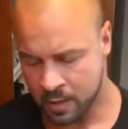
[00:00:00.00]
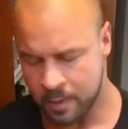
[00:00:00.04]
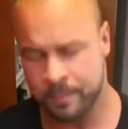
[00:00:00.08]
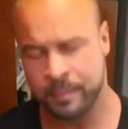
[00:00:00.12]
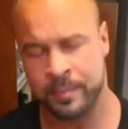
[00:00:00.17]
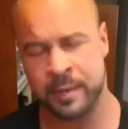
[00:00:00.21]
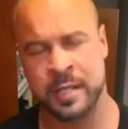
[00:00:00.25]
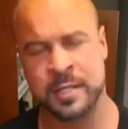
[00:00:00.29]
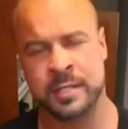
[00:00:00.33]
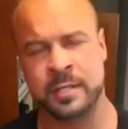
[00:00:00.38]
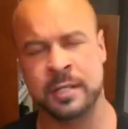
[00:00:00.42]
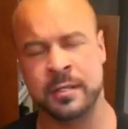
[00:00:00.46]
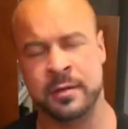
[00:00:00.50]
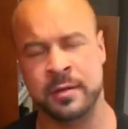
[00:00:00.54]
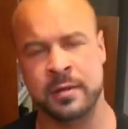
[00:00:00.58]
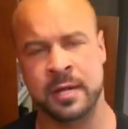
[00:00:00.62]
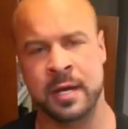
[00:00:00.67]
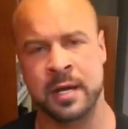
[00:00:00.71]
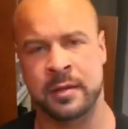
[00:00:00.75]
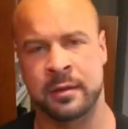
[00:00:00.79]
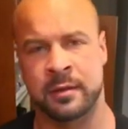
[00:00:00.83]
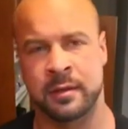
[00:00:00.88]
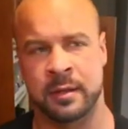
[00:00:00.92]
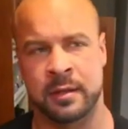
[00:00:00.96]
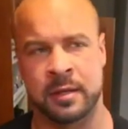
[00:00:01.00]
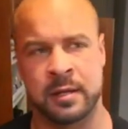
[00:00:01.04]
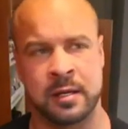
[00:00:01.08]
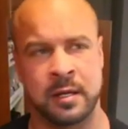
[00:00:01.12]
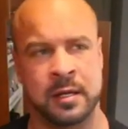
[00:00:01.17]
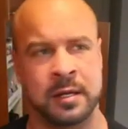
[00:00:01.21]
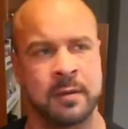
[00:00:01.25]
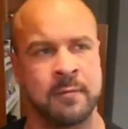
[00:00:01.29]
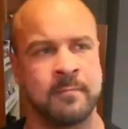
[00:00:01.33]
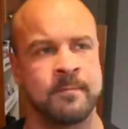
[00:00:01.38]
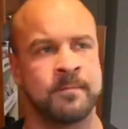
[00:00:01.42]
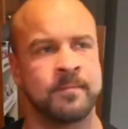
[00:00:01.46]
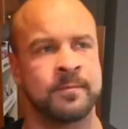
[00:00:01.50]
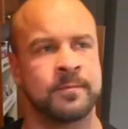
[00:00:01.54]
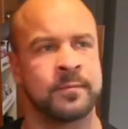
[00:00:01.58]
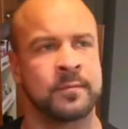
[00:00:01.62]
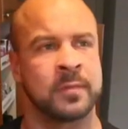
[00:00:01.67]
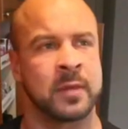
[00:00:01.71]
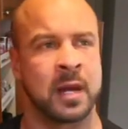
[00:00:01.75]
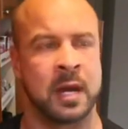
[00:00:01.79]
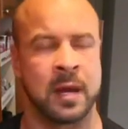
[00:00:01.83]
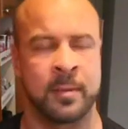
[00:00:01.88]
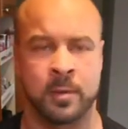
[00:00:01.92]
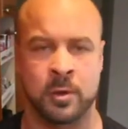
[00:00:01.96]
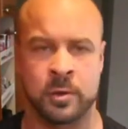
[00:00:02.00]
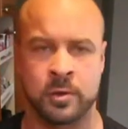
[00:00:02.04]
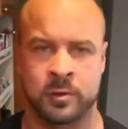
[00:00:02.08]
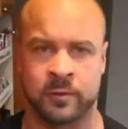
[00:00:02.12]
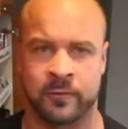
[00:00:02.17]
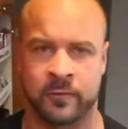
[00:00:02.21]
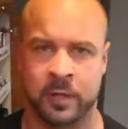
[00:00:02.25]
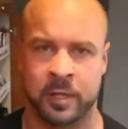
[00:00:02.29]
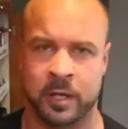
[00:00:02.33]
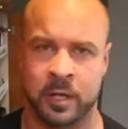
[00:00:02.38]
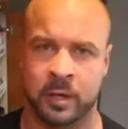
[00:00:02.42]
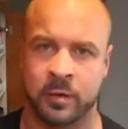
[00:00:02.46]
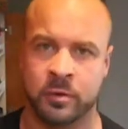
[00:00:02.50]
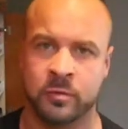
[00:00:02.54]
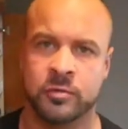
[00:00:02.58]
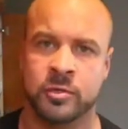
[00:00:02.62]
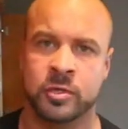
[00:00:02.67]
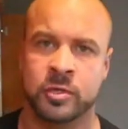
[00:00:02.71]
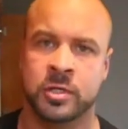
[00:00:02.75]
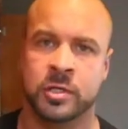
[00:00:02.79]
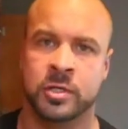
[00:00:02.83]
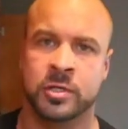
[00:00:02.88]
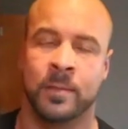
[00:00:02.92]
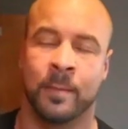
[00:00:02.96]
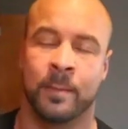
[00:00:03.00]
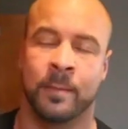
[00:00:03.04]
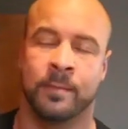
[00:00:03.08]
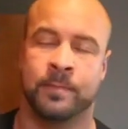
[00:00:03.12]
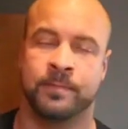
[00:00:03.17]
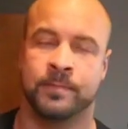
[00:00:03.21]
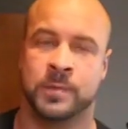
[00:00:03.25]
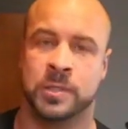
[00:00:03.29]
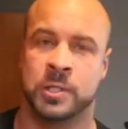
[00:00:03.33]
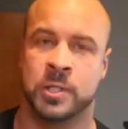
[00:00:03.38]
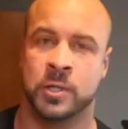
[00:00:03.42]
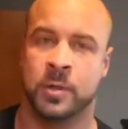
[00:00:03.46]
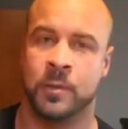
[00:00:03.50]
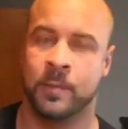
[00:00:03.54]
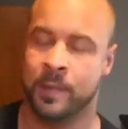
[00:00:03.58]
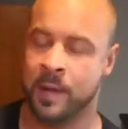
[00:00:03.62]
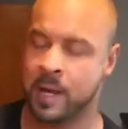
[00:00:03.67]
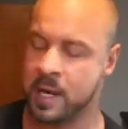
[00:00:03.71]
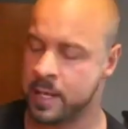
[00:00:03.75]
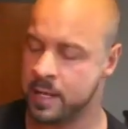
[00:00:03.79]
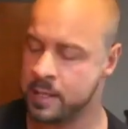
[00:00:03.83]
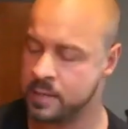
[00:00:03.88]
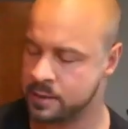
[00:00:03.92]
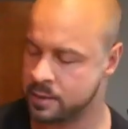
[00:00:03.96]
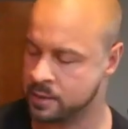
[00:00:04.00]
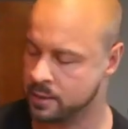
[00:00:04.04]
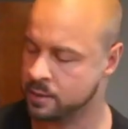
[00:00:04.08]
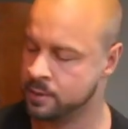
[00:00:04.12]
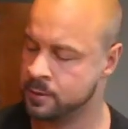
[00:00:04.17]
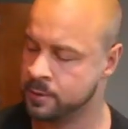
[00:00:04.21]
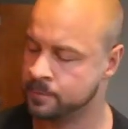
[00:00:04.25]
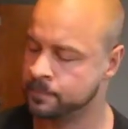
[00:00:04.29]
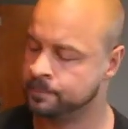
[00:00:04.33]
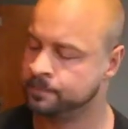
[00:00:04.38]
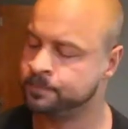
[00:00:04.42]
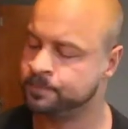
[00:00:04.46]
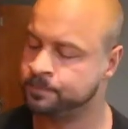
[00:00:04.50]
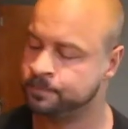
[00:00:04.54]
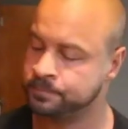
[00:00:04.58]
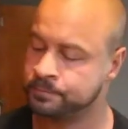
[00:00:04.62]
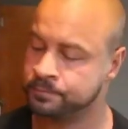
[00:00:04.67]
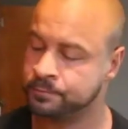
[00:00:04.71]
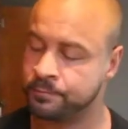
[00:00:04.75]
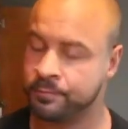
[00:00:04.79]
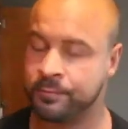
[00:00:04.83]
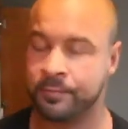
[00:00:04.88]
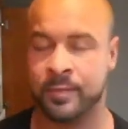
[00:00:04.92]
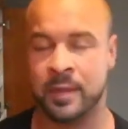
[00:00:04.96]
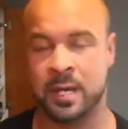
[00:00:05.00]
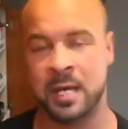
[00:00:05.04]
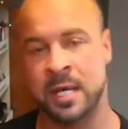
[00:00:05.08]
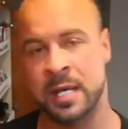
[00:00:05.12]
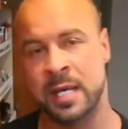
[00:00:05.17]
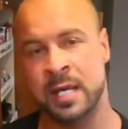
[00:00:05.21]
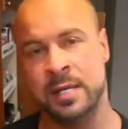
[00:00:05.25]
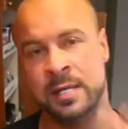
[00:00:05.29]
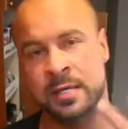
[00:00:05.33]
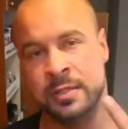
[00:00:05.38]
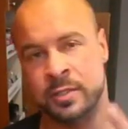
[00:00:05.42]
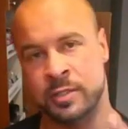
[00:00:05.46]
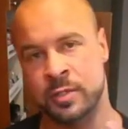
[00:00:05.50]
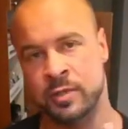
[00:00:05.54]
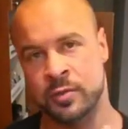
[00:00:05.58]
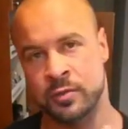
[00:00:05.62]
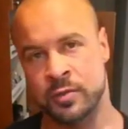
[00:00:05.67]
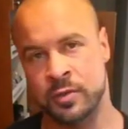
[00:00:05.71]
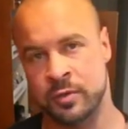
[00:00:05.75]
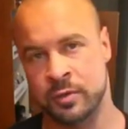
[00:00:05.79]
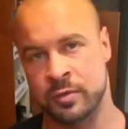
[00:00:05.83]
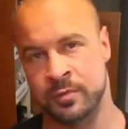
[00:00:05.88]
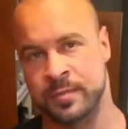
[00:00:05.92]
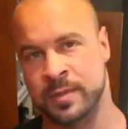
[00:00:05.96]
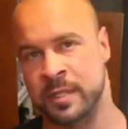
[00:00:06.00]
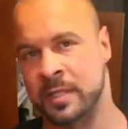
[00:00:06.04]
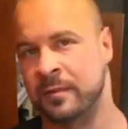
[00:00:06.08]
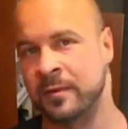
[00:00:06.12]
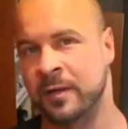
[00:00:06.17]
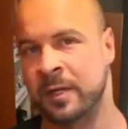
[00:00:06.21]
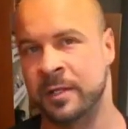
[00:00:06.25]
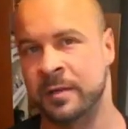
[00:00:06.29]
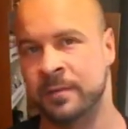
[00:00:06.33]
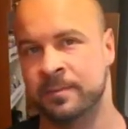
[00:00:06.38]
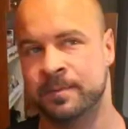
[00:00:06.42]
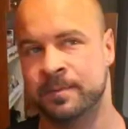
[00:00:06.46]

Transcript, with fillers: but I saw that the hypertrophy coach, Joe Bennett, he does two scoops of it.